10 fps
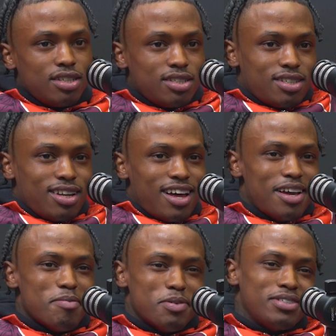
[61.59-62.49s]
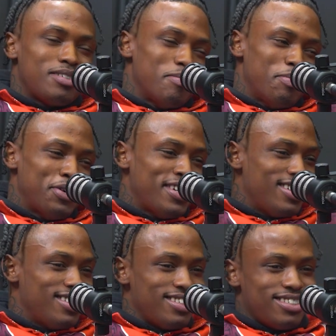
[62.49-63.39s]
It's a label, it's a
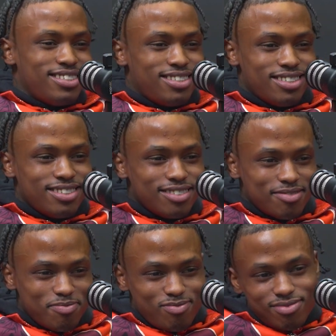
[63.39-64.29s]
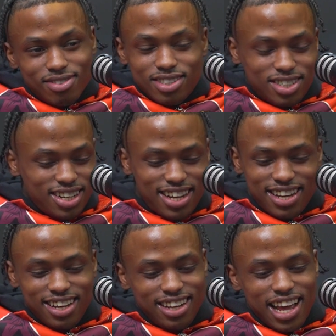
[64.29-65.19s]
brand, it's a
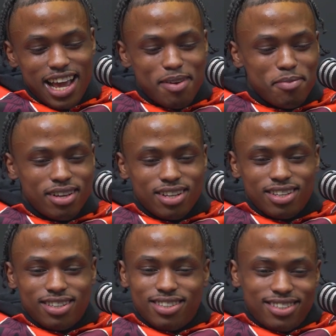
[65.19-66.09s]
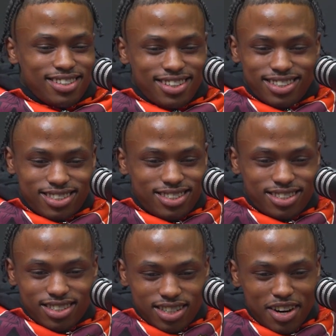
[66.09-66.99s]
shit, gaming,
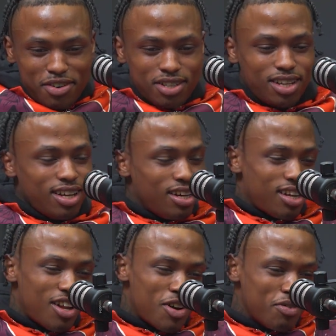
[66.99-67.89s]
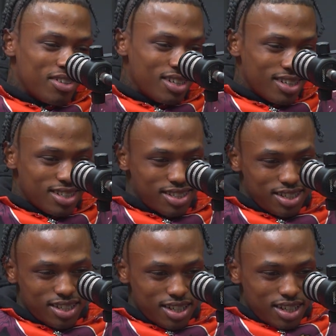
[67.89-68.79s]
it's everything, clothing.
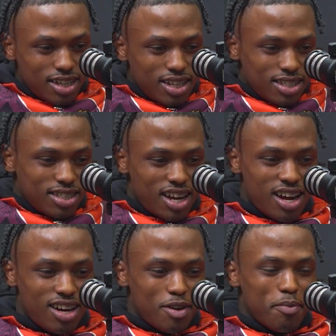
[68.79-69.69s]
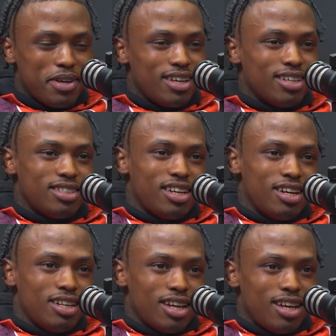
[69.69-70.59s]
It's hard, man. It's
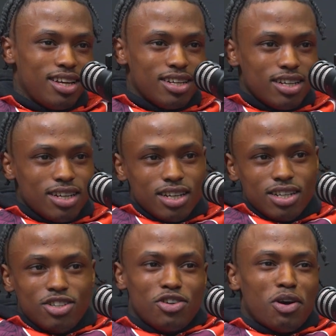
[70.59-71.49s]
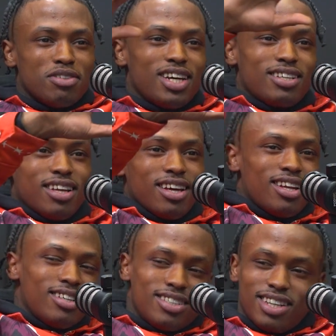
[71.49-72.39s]
everything. You go check the
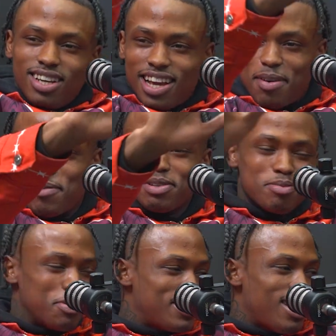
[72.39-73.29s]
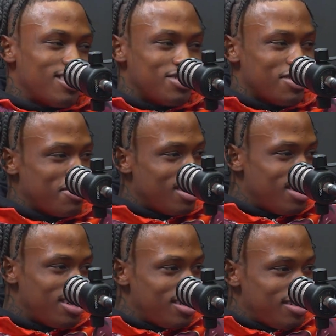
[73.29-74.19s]
LLC. It got multiple titles on there.